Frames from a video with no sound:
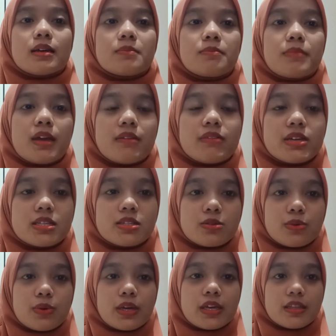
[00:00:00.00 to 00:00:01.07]
barriers
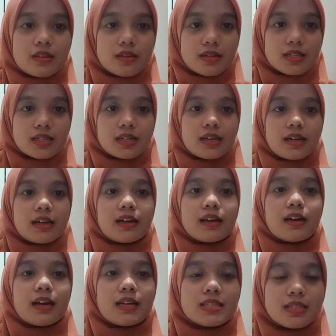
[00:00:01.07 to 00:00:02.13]
to
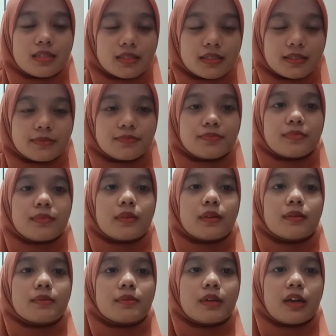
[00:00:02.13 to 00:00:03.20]
intercultural
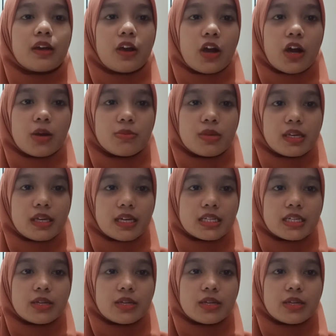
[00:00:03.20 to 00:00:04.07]
communication.